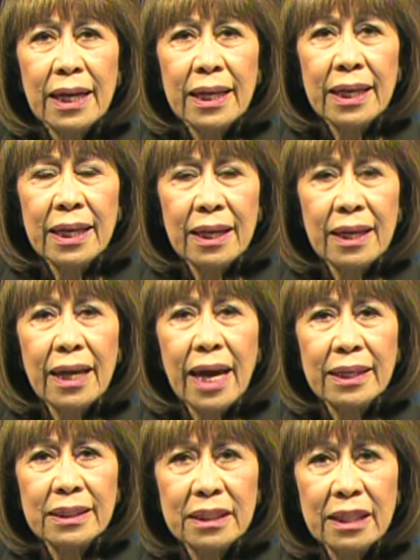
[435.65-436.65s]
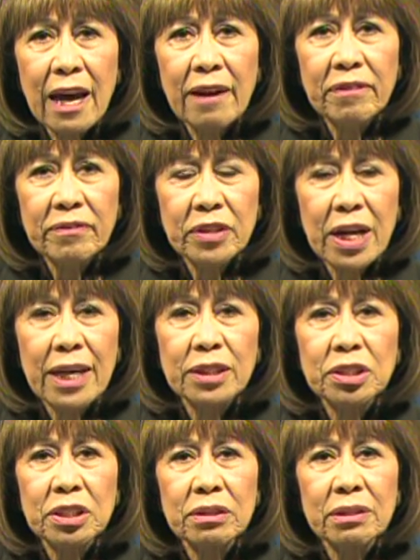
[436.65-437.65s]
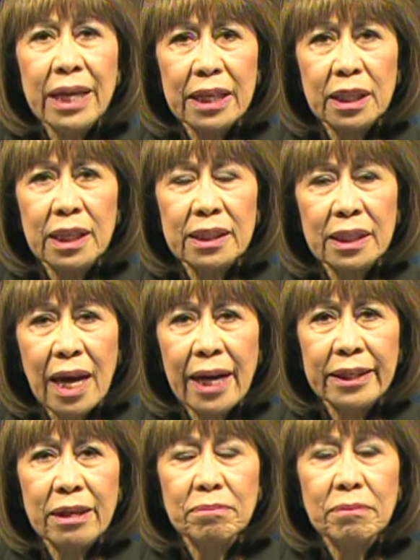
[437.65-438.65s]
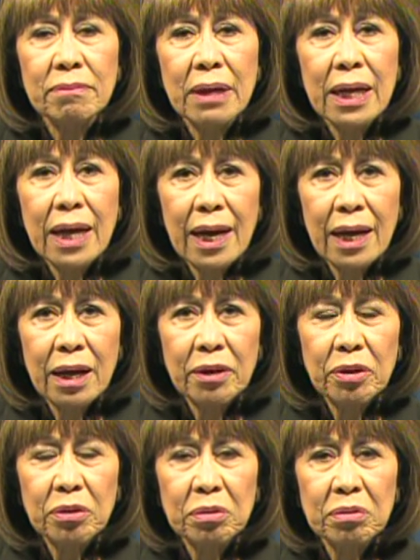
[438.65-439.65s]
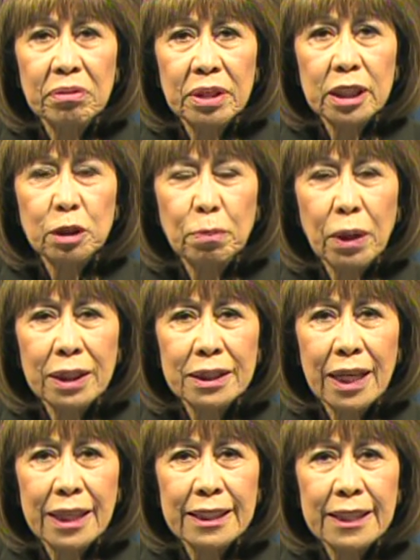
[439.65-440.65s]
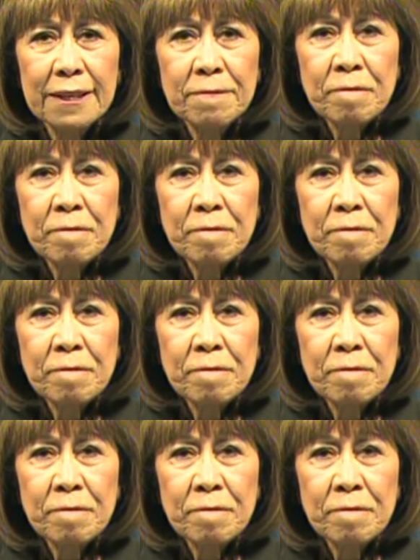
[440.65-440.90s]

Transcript: he and staff have done to get this item through this process.